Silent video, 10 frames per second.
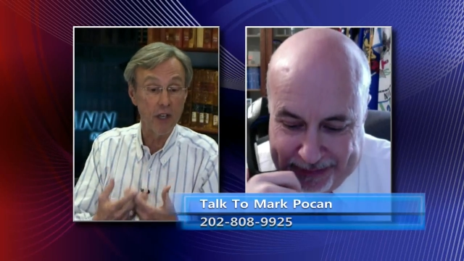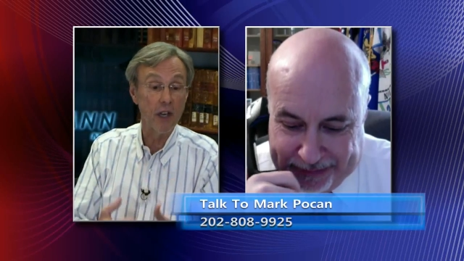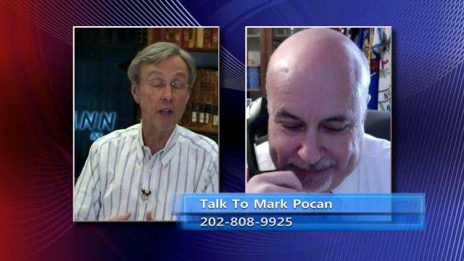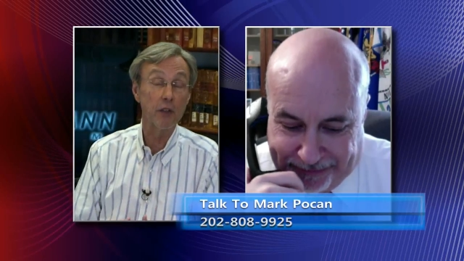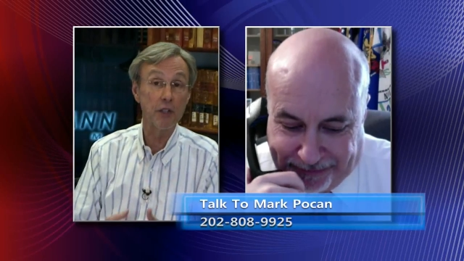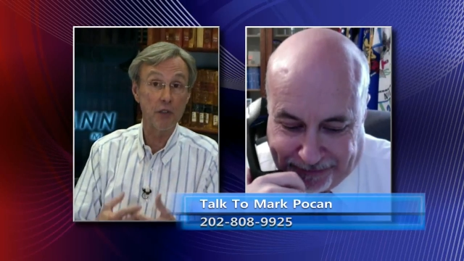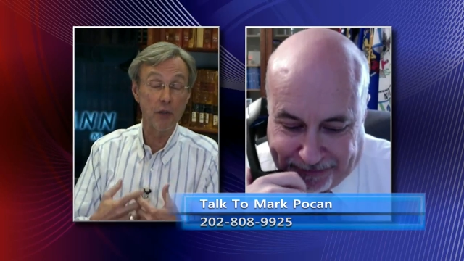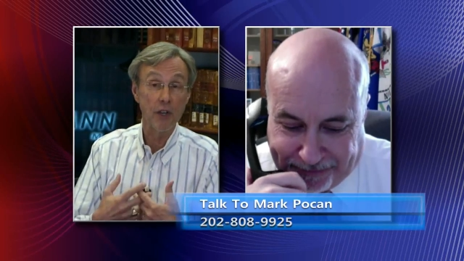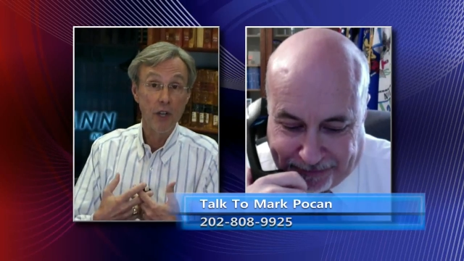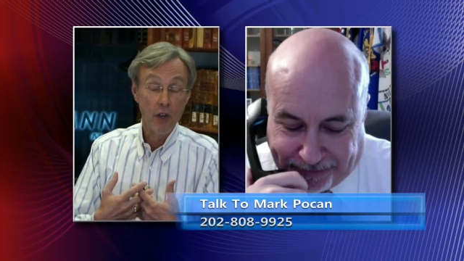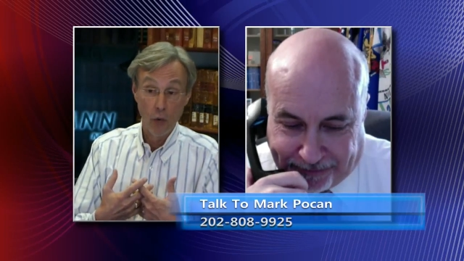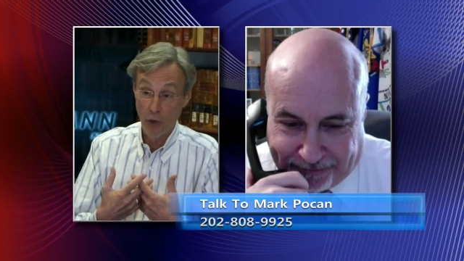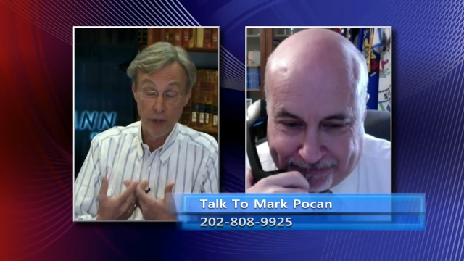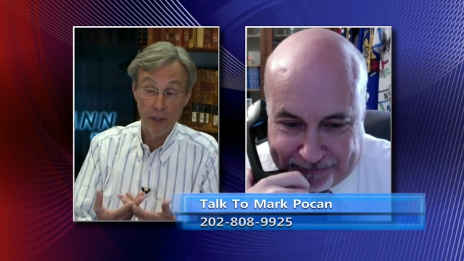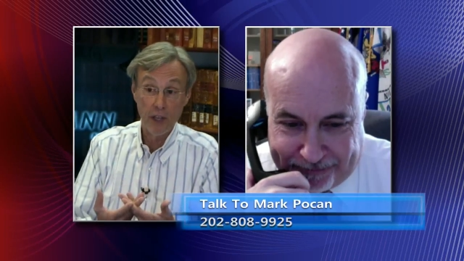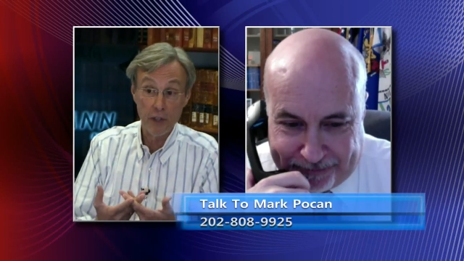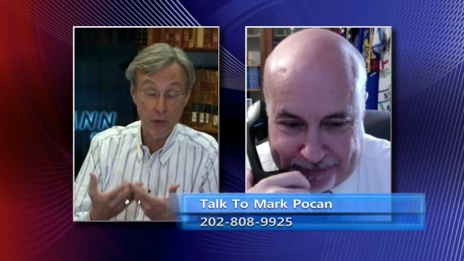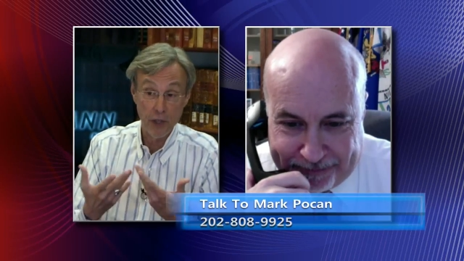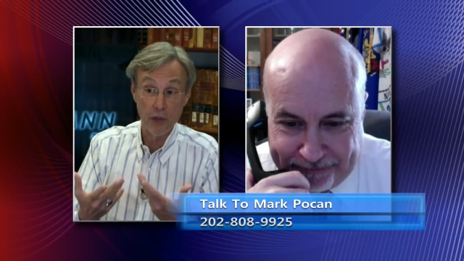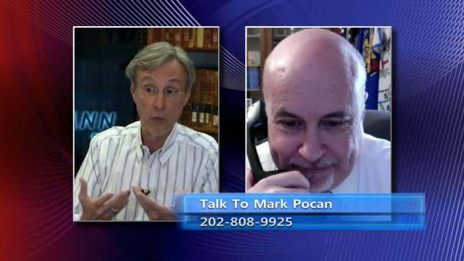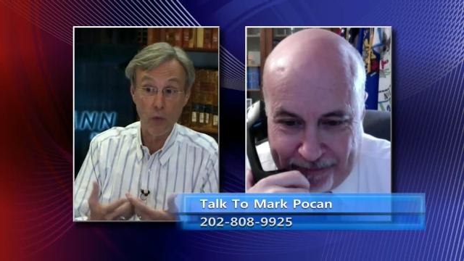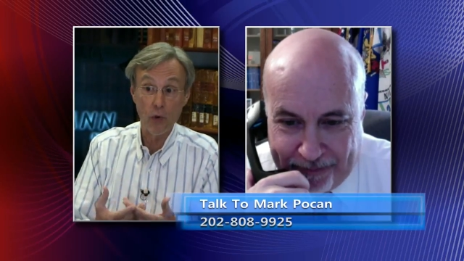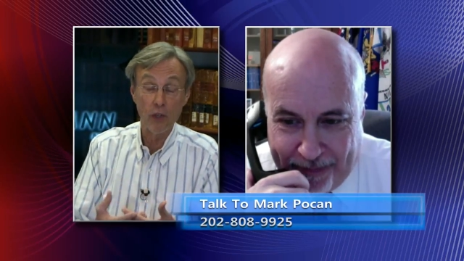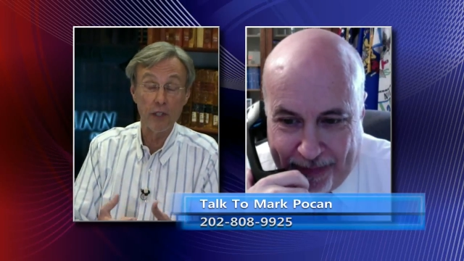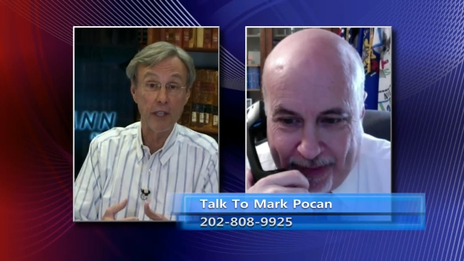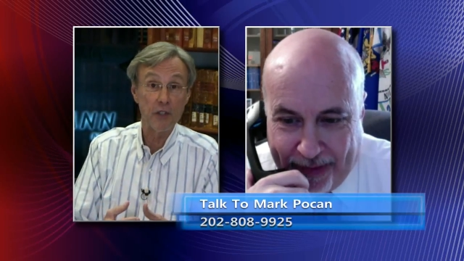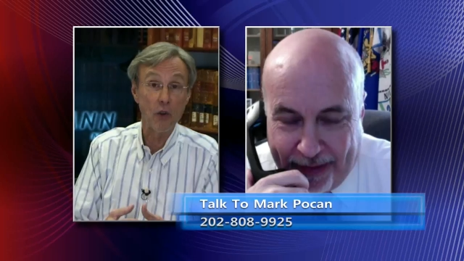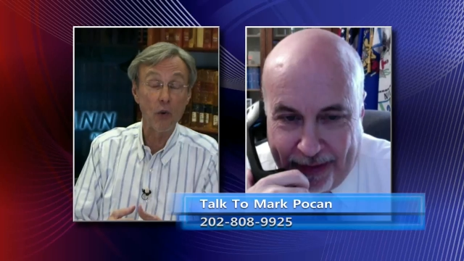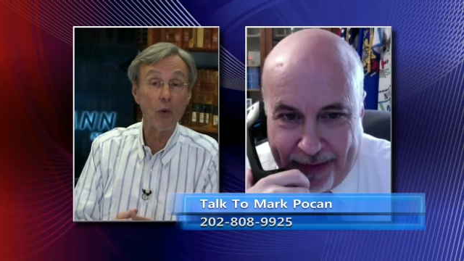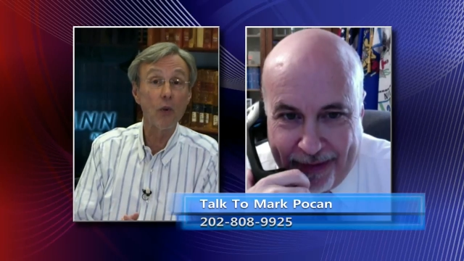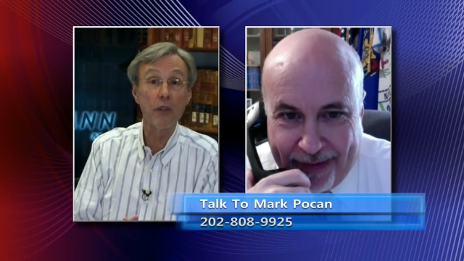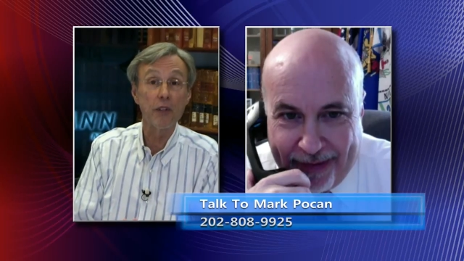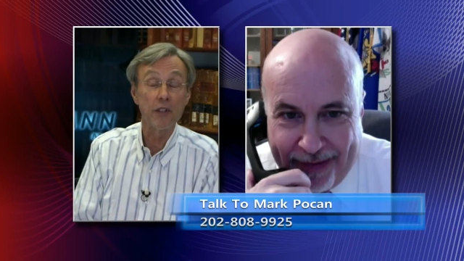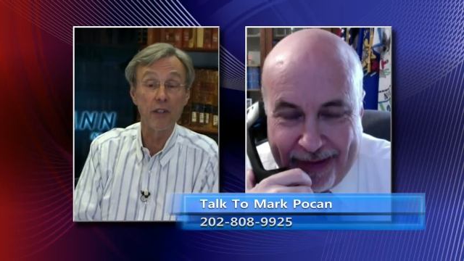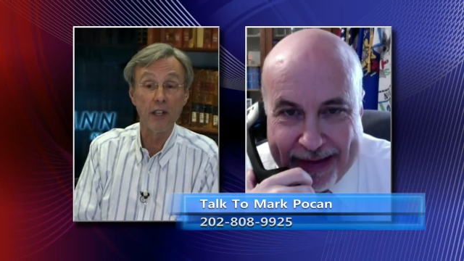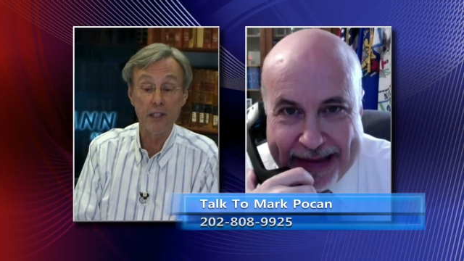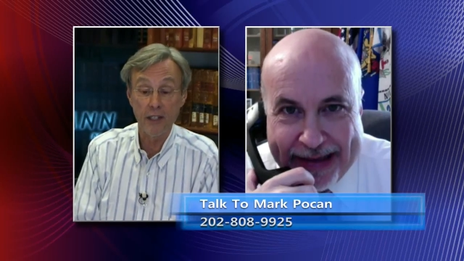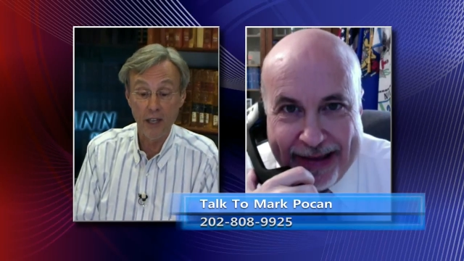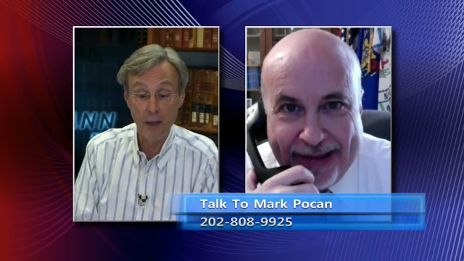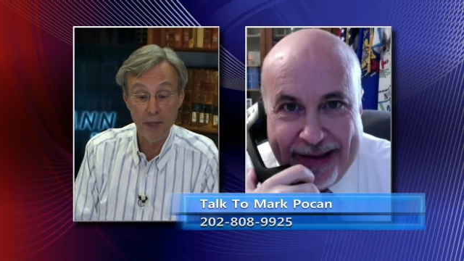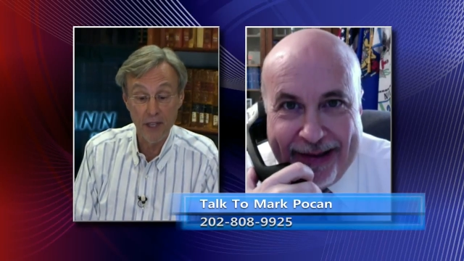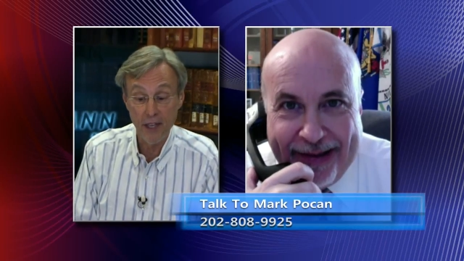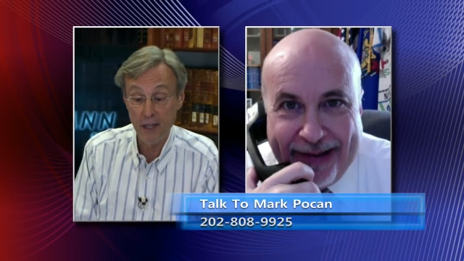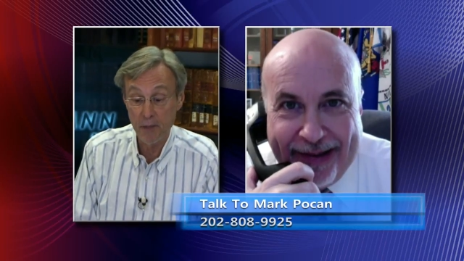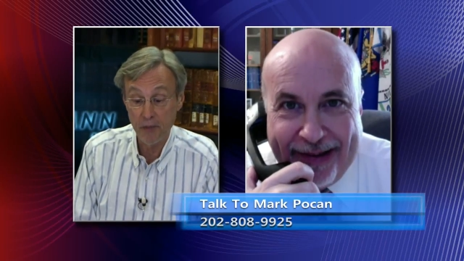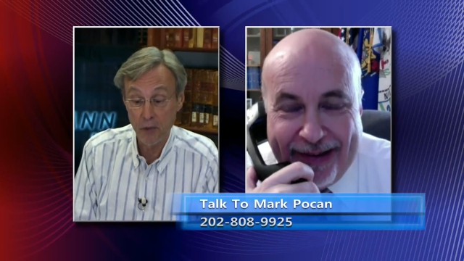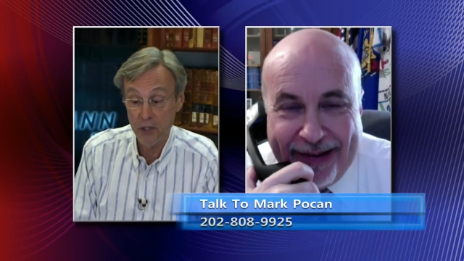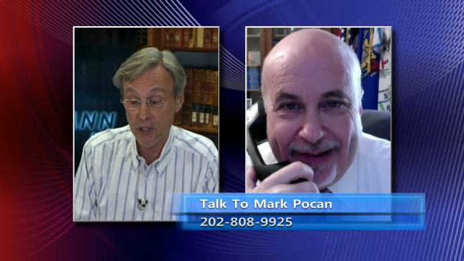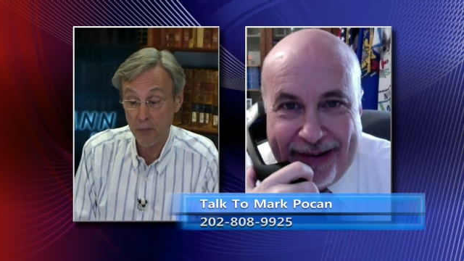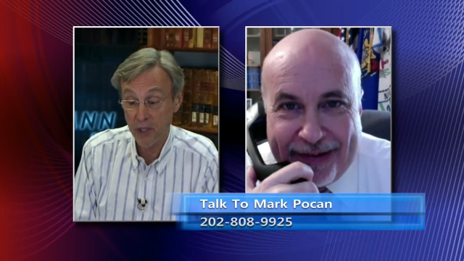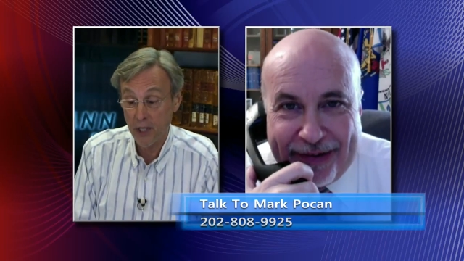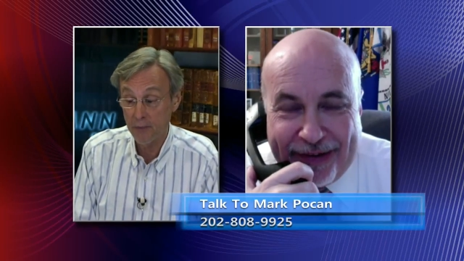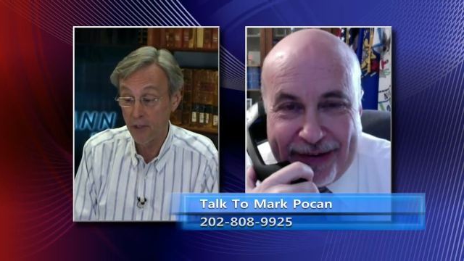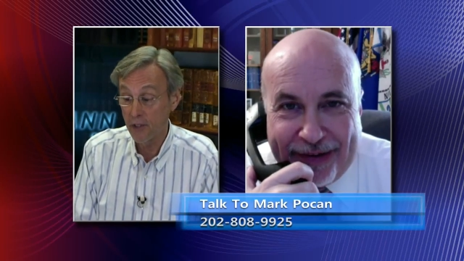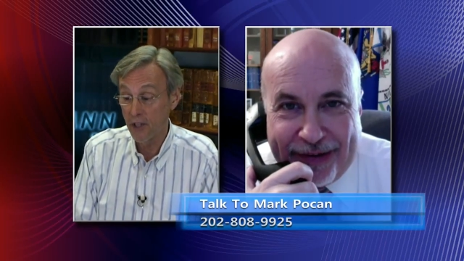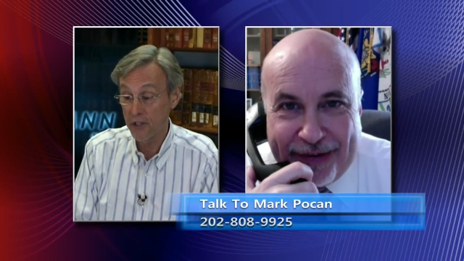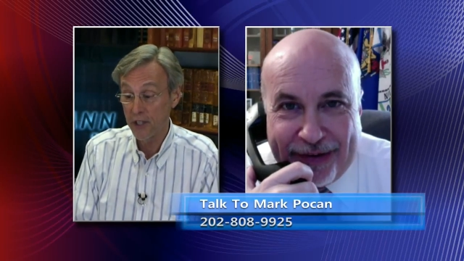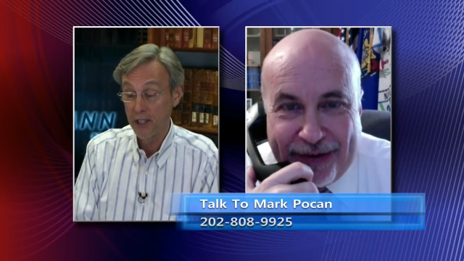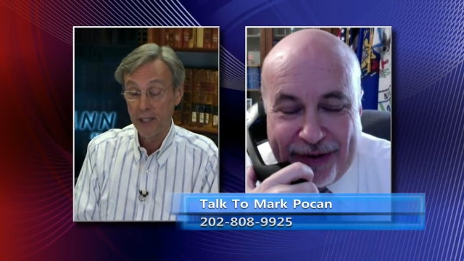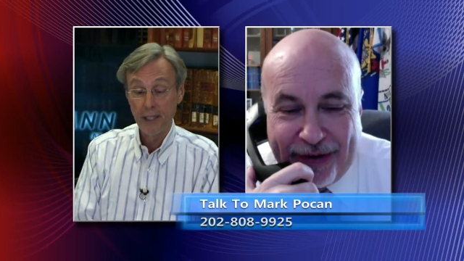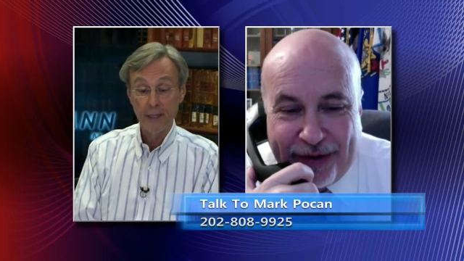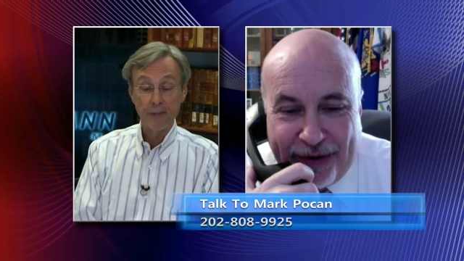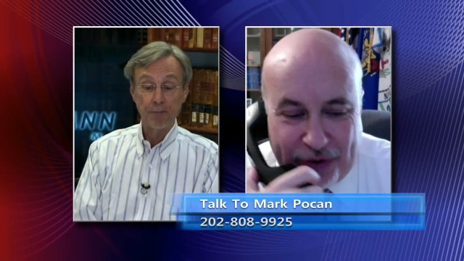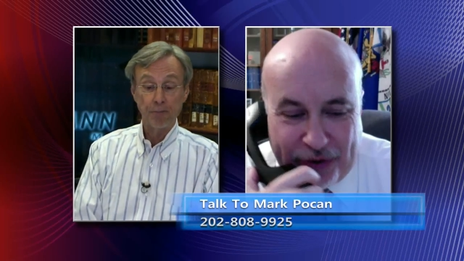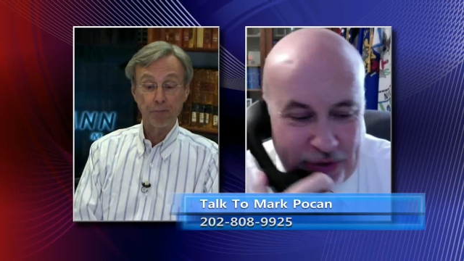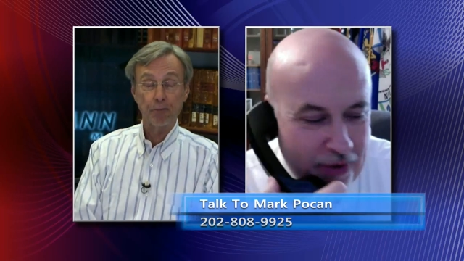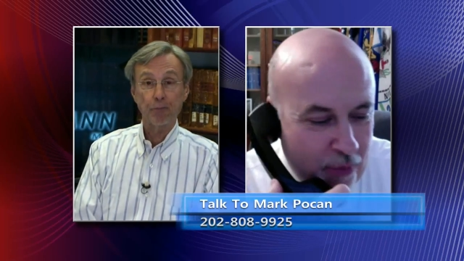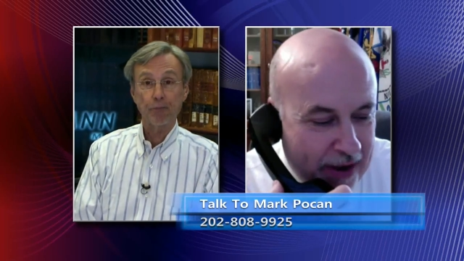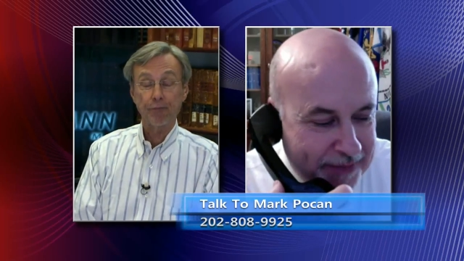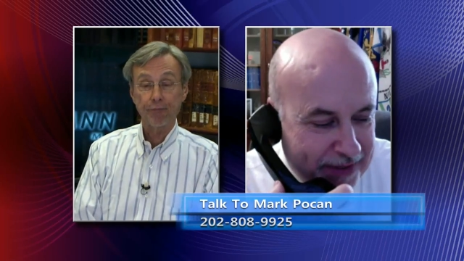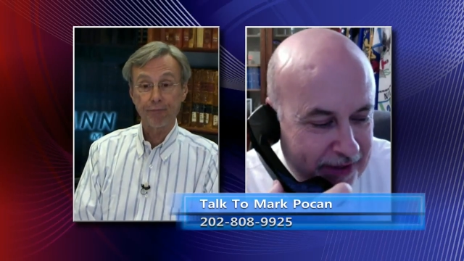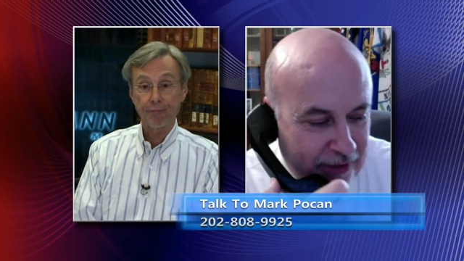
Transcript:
Speaker 1: Congress or or in the country or the world as a whole that you'd like to comment on before we start picking up phone calls?
Speaker 2: Sure. Well, I mean, you know,